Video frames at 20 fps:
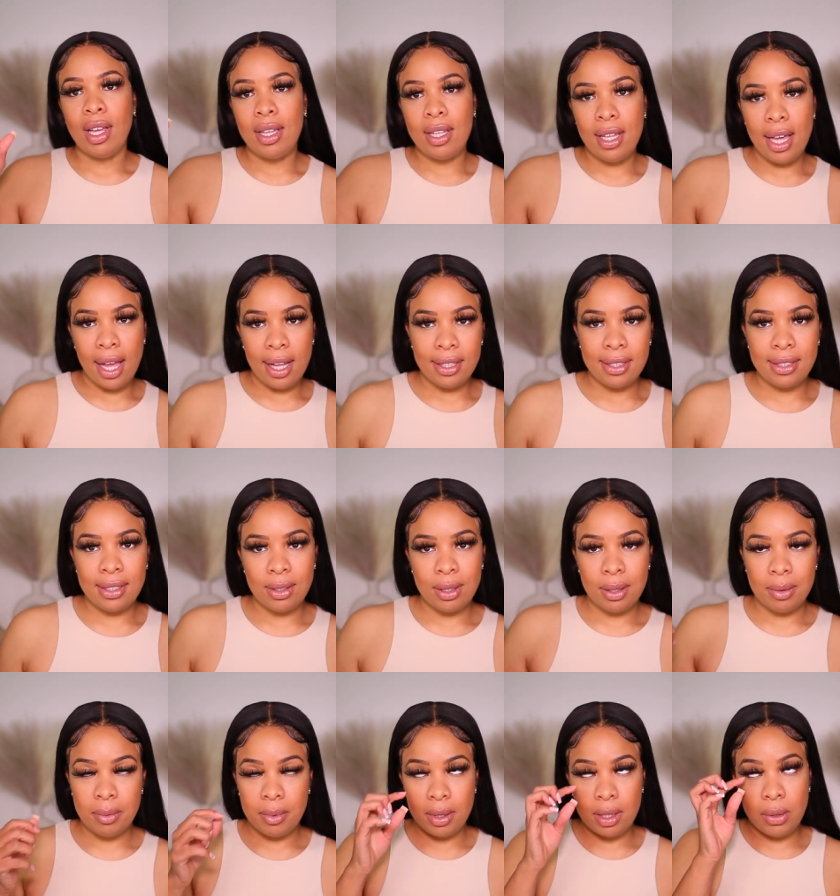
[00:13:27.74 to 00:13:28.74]
yes,
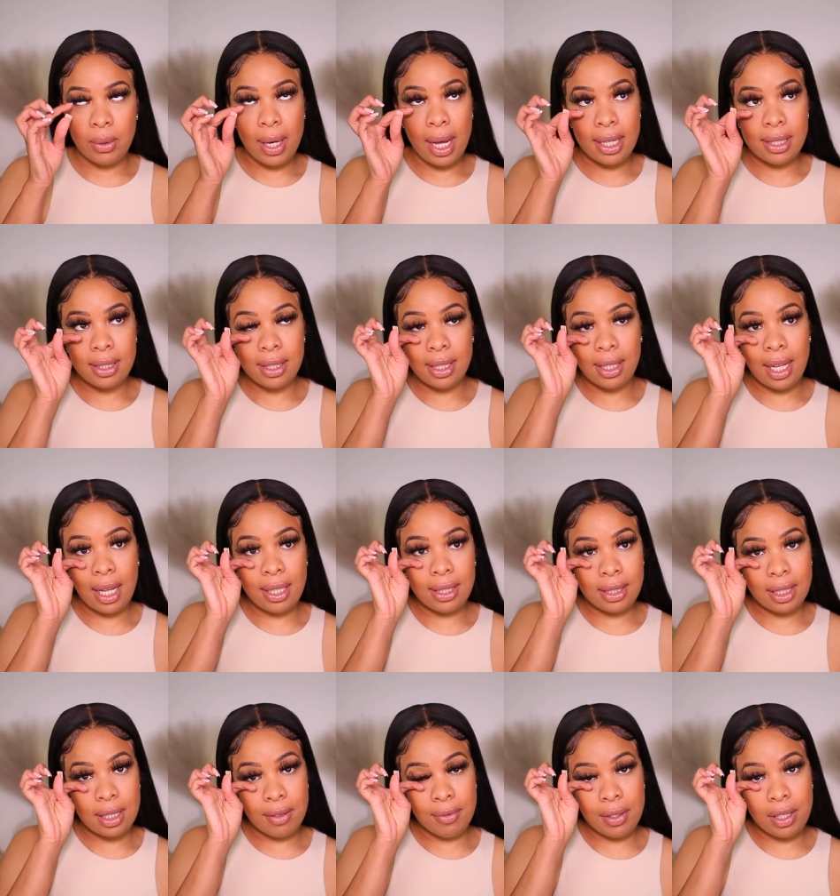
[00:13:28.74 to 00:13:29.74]
you guys
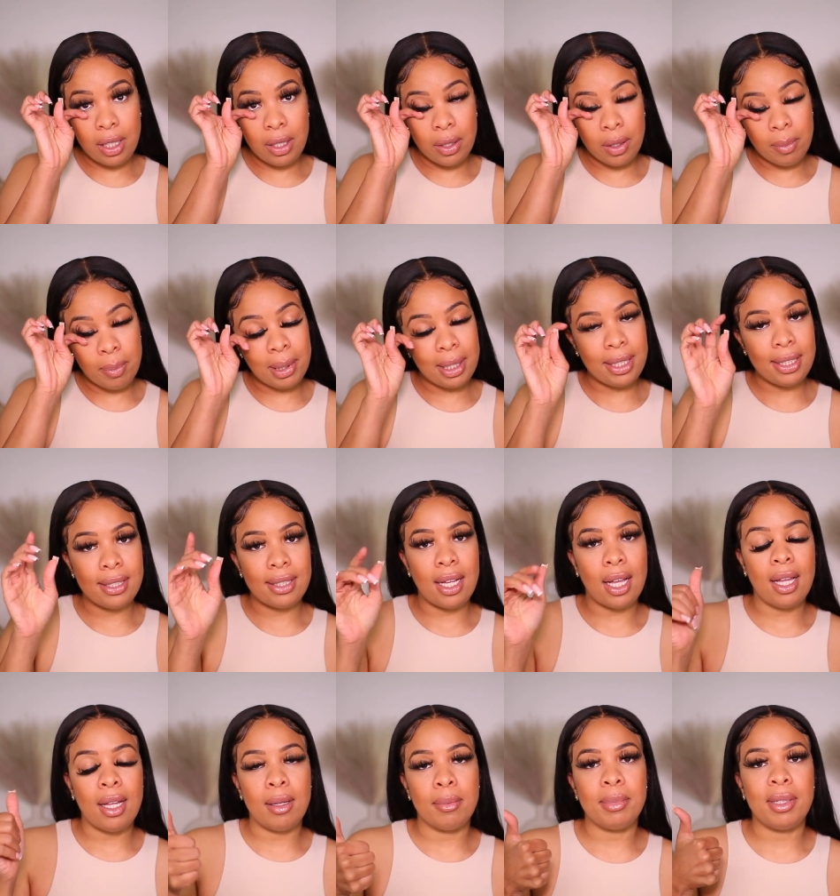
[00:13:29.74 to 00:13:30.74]
liked the video, please
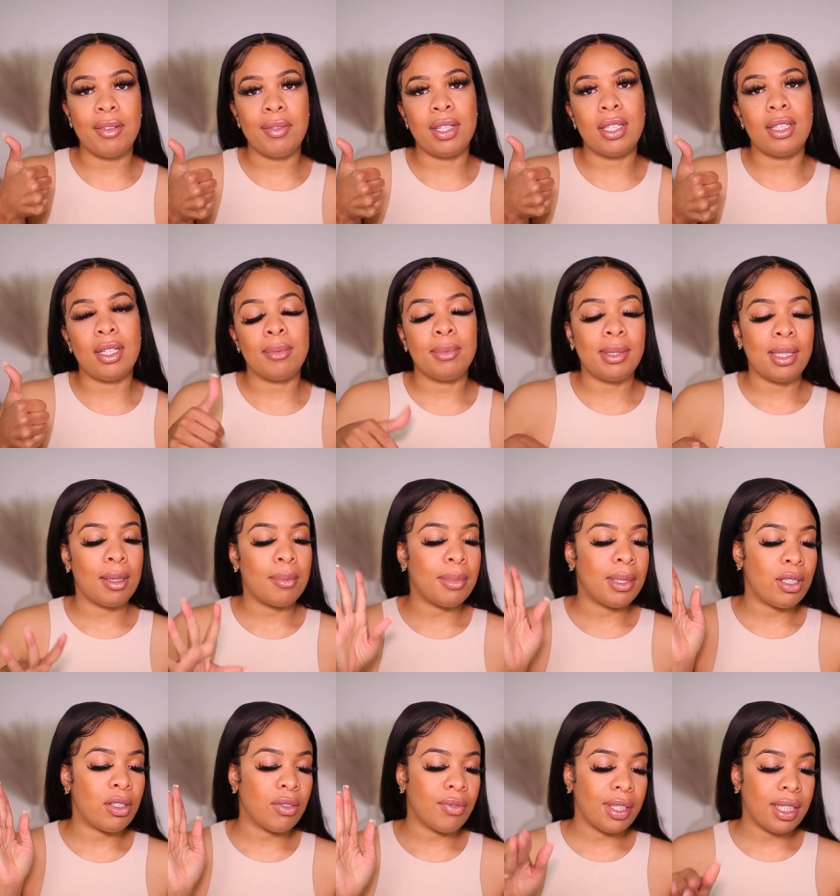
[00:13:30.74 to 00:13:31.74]
um, give it a thumbs up
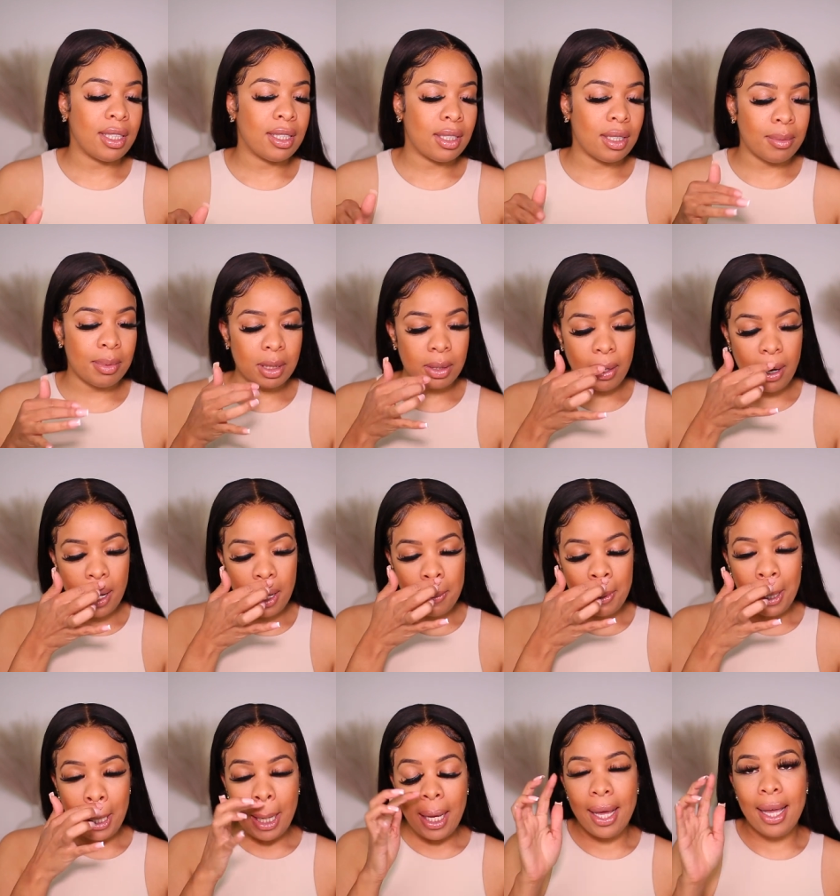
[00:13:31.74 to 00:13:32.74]
and don't forget to subscribe.
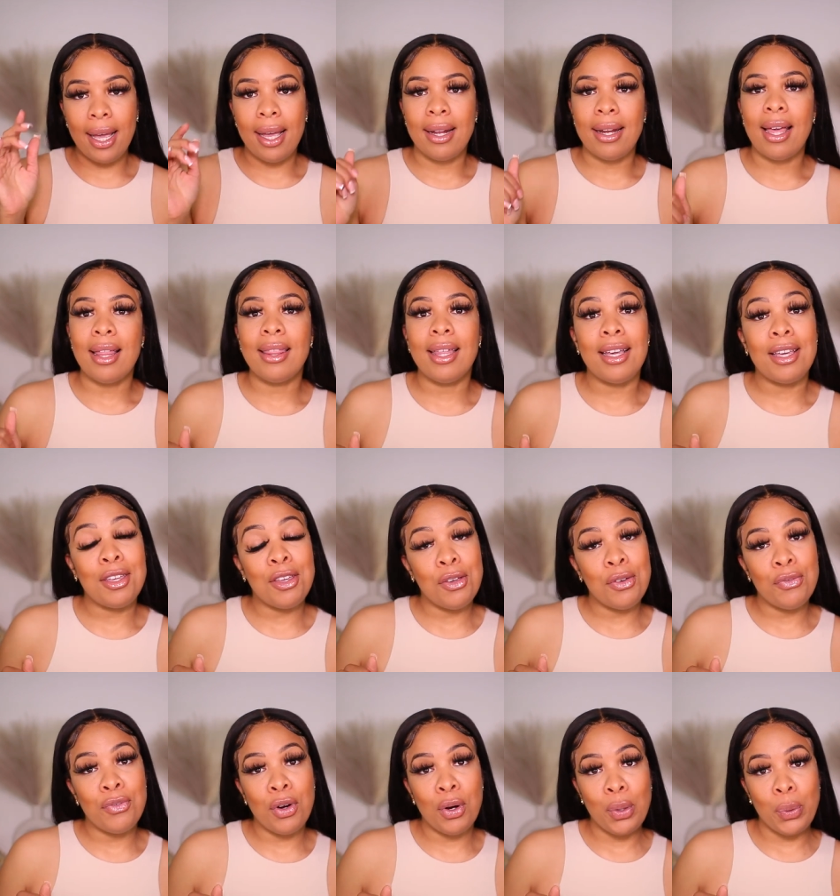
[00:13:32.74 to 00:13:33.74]
And thank
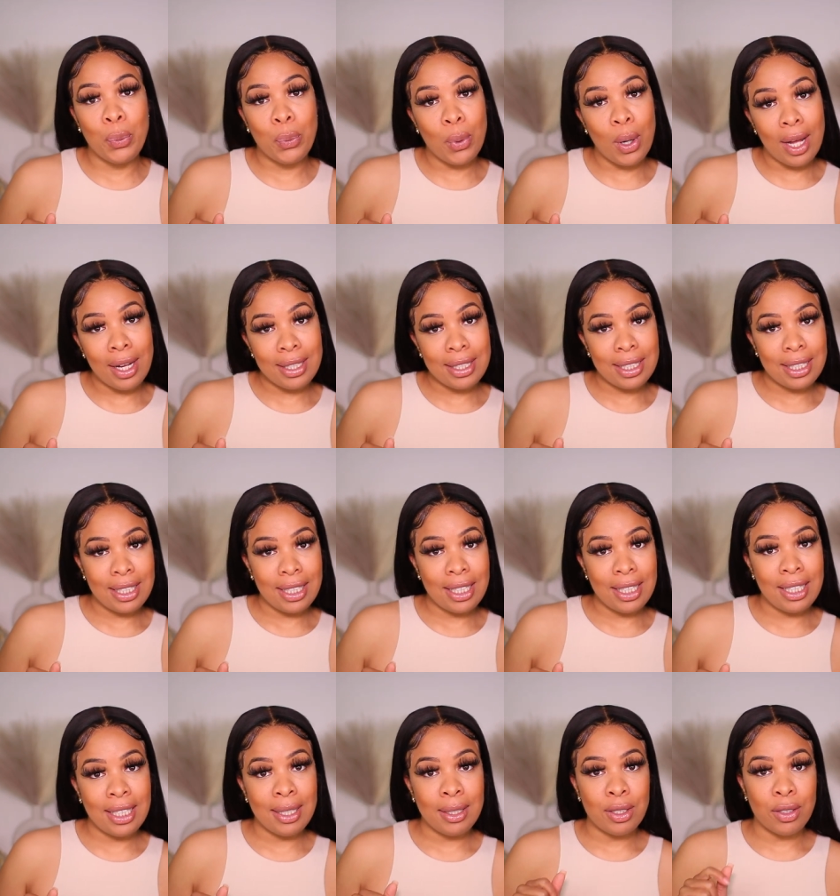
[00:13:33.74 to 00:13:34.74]
you for
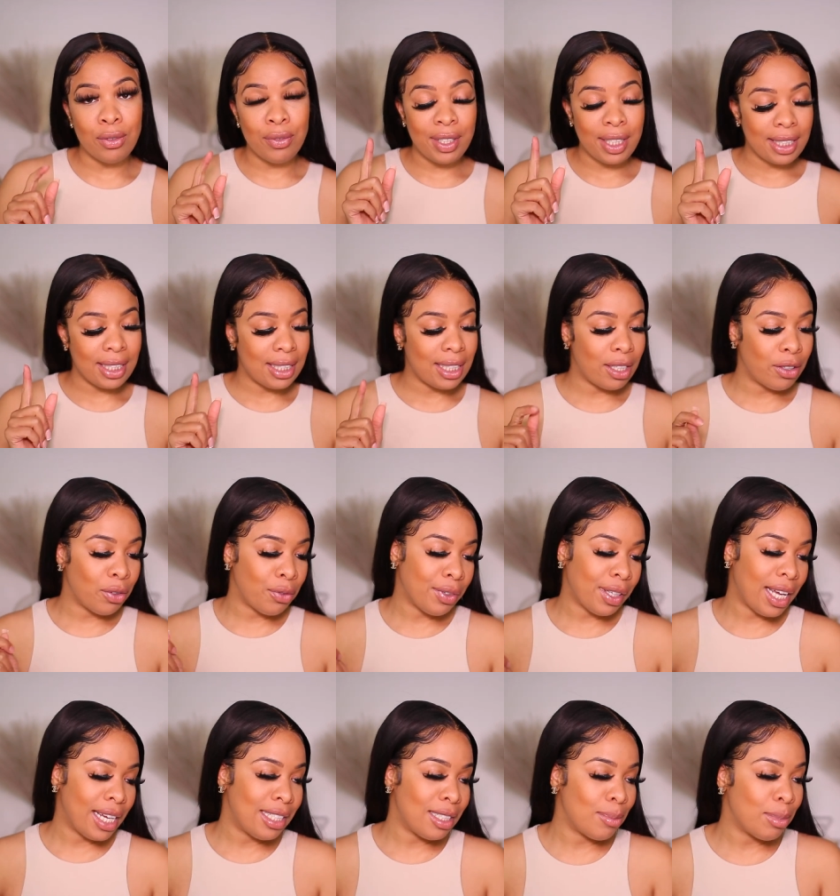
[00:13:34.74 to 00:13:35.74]
watching. Don't forget to hit that
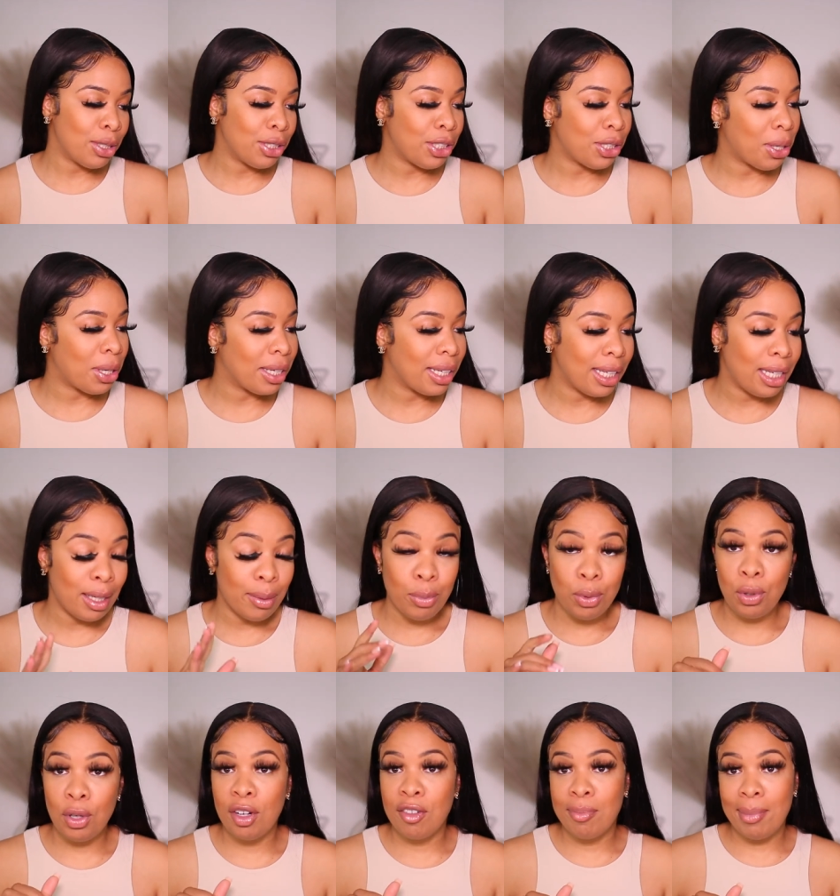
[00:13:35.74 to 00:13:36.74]
notification bell so y'all can get
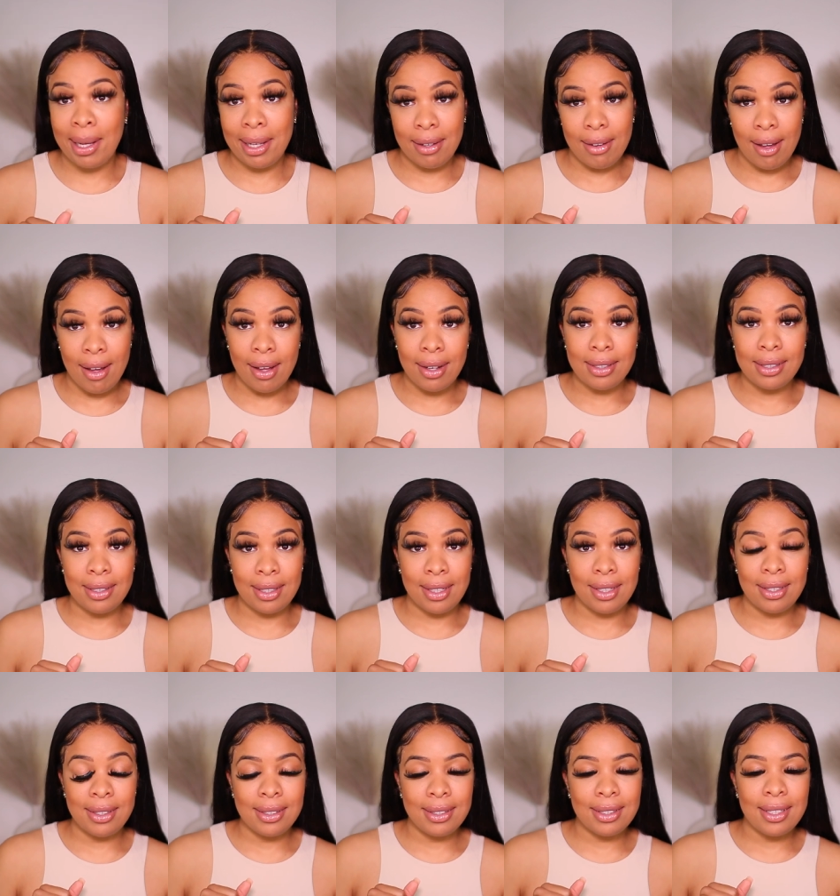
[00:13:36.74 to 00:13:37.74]
more of my
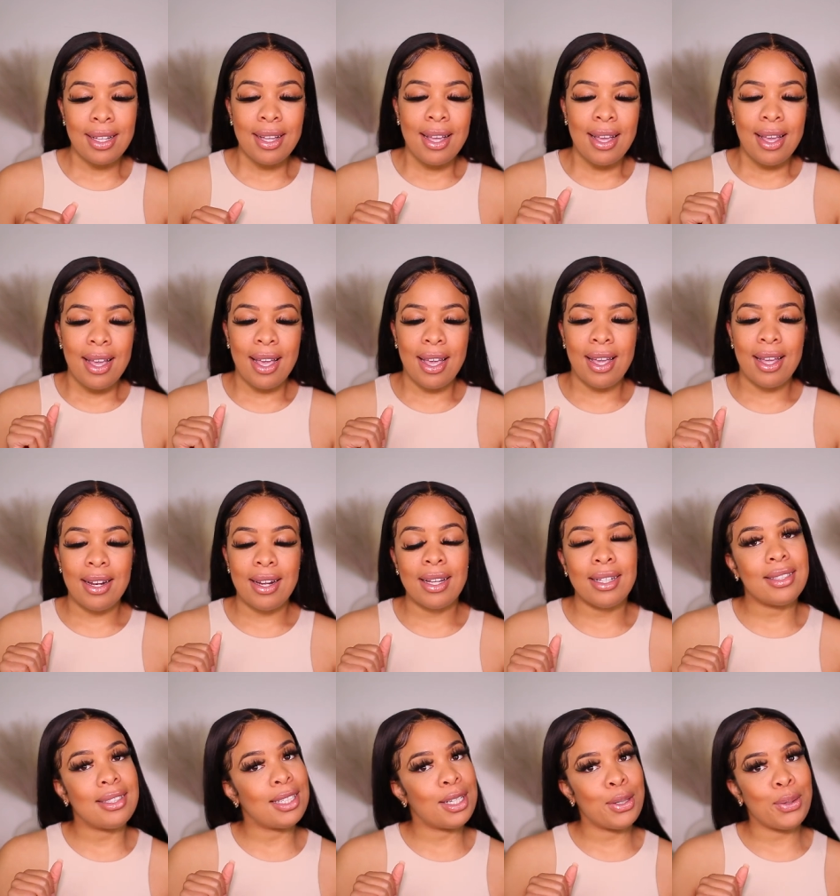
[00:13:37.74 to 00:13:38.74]
content. And
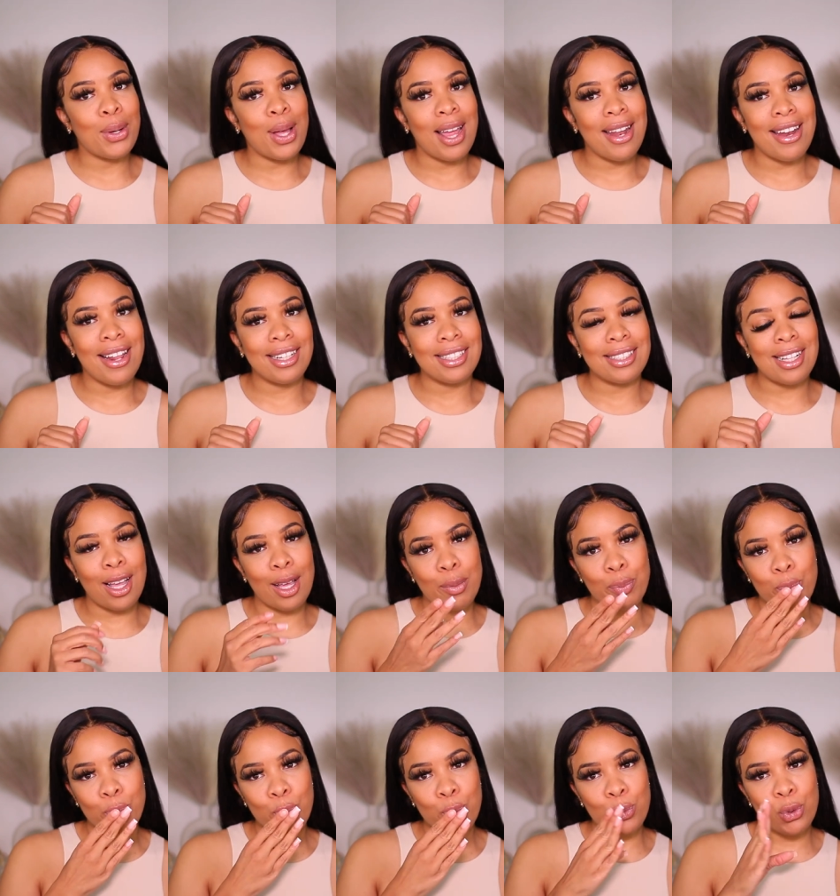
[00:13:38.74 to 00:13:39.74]
until next time.